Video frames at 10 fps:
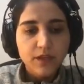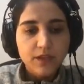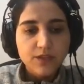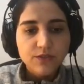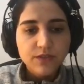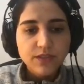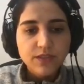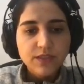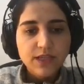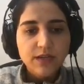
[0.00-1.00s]
So this
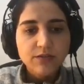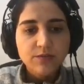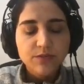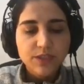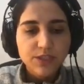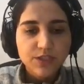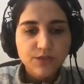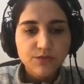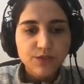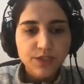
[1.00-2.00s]
is how the branches
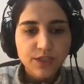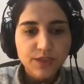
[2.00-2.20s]
work.